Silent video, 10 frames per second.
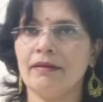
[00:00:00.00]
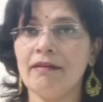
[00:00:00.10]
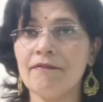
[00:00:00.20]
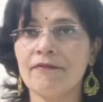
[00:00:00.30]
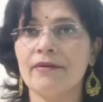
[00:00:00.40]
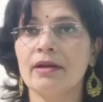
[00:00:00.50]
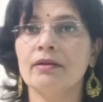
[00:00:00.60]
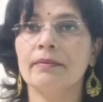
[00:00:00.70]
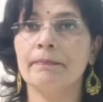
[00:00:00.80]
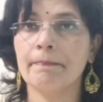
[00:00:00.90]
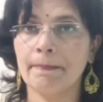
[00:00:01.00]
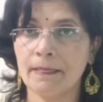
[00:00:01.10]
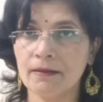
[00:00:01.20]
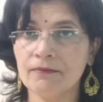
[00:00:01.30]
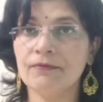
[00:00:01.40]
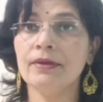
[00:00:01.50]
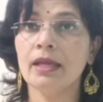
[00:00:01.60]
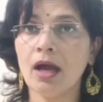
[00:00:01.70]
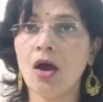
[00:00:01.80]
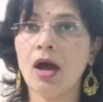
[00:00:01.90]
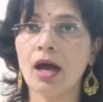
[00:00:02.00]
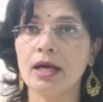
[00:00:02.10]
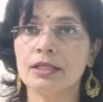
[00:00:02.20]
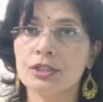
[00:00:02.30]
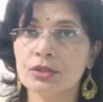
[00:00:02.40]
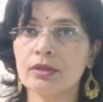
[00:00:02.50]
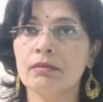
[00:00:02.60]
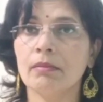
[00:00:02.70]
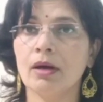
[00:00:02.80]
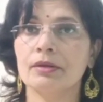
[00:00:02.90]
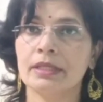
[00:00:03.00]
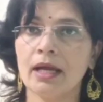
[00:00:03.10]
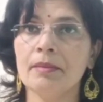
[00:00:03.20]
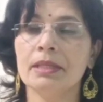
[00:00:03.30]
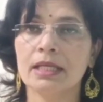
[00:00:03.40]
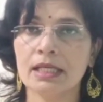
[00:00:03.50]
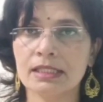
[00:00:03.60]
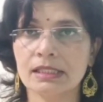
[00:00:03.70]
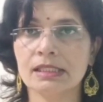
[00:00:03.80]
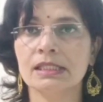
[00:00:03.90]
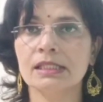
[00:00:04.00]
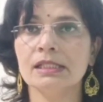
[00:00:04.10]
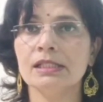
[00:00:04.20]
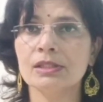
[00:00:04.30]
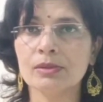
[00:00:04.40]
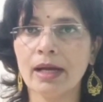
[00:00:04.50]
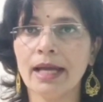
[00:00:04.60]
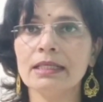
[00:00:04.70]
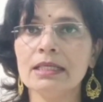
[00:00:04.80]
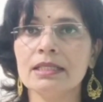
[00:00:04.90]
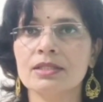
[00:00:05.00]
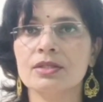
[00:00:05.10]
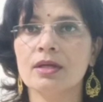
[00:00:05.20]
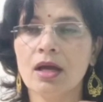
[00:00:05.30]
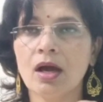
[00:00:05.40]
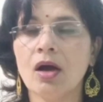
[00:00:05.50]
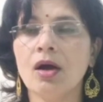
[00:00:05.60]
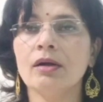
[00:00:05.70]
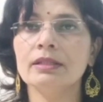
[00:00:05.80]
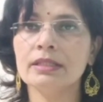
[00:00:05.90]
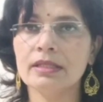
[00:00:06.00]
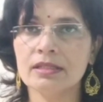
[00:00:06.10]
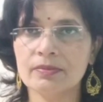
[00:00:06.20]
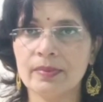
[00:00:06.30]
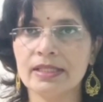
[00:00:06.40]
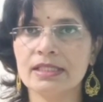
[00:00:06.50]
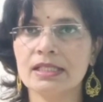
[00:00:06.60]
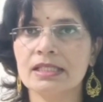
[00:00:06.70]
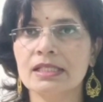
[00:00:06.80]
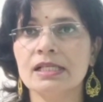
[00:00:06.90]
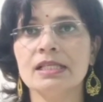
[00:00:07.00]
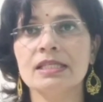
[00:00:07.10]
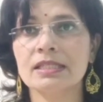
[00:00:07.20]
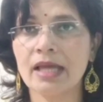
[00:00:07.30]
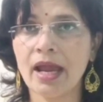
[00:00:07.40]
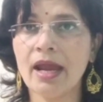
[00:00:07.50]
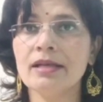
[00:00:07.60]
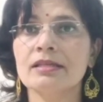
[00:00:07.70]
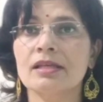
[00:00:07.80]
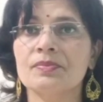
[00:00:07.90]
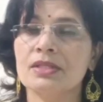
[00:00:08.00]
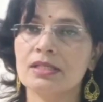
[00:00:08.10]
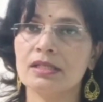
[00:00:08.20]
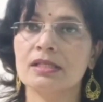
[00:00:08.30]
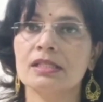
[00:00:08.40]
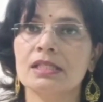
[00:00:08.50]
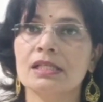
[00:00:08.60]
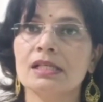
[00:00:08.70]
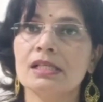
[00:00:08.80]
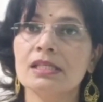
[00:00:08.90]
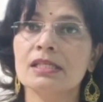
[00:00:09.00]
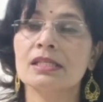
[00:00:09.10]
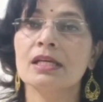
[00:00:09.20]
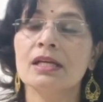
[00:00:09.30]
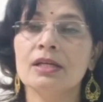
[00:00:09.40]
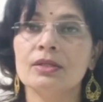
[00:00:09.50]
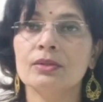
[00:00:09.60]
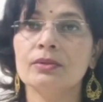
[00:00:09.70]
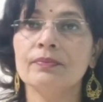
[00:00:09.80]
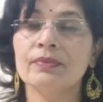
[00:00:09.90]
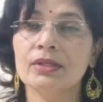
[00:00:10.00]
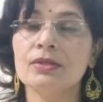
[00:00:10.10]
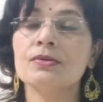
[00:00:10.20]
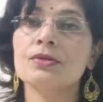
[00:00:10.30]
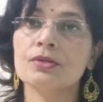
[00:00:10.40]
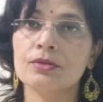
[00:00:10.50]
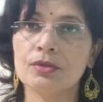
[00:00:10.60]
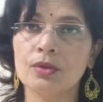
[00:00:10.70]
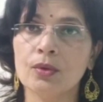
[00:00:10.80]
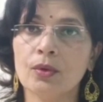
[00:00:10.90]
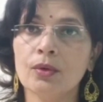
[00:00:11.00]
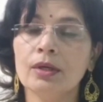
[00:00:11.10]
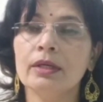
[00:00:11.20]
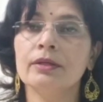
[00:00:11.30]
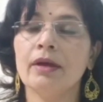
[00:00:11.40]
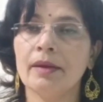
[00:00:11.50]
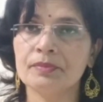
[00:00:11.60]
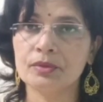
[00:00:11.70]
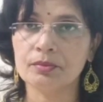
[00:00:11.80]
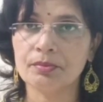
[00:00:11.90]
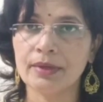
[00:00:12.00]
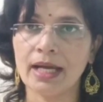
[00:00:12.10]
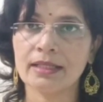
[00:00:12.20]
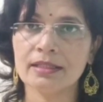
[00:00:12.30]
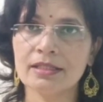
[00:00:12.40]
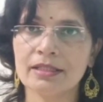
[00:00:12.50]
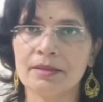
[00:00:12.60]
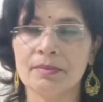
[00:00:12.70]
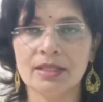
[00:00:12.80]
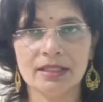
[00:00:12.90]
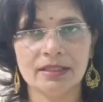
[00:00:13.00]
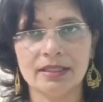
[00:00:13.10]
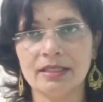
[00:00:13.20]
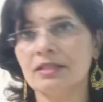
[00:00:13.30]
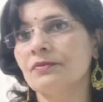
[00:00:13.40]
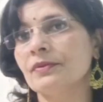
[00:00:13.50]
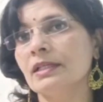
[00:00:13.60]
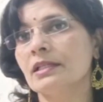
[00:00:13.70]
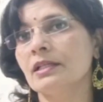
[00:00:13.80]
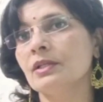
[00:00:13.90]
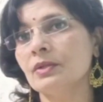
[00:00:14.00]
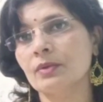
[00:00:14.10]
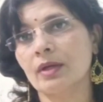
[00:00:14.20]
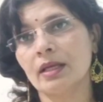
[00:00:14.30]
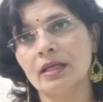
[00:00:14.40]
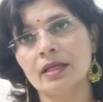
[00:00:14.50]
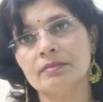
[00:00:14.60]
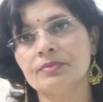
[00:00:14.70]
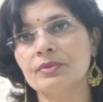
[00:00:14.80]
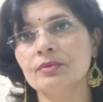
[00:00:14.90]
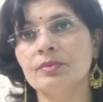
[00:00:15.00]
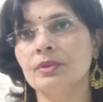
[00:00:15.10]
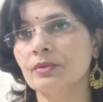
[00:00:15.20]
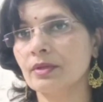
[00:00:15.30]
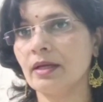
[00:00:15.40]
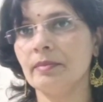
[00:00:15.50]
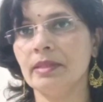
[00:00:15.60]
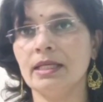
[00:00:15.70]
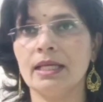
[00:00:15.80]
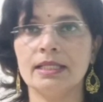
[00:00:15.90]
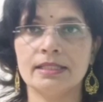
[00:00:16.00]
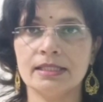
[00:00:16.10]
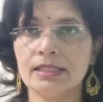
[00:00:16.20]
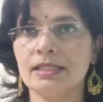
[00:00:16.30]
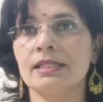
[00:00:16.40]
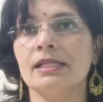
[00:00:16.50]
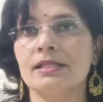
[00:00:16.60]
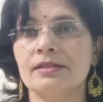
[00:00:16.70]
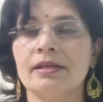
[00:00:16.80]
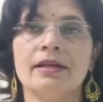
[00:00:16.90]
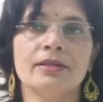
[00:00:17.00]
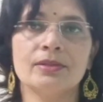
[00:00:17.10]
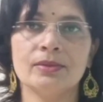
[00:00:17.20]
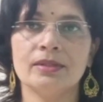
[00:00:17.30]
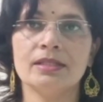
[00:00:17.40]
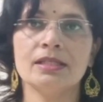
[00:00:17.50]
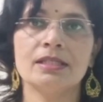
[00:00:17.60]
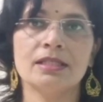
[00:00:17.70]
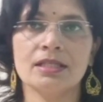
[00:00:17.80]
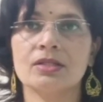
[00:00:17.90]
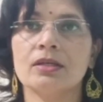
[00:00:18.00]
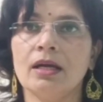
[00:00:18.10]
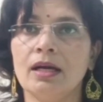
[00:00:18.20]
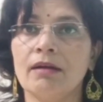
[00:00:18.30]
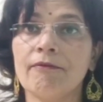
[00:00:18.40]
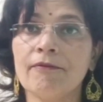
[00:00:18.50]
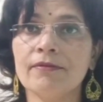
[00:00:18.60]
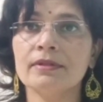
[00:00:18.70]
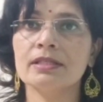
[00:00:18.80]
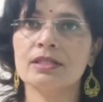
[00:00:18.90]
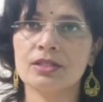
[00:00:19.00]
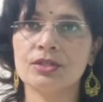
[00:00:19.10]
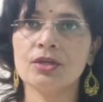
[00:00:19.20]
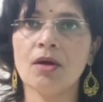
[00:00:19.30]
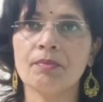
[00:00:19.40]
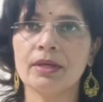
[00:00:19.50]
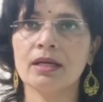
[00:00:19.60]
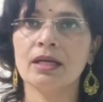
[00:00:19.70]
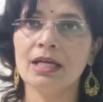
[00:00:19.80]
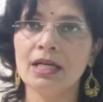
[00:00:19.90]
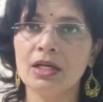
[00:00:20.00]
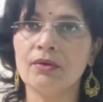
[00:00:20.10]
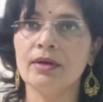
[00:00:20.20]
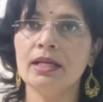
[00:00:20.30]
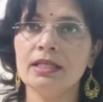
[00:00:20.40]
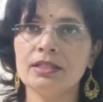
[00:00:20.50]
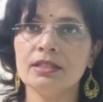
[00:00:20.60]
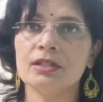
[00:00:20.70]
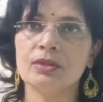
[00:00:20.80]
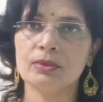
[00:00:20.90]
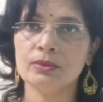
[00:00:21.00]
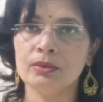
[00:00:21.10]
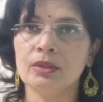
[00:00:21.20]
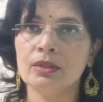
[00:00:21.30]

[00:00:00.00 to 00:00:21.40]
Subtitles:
if we are talking about communication skills, so at least all these basic skills and subsidiary skills, you should know, you have to practice them, then definitely you can improve your communication skills. So this is just our first topic related to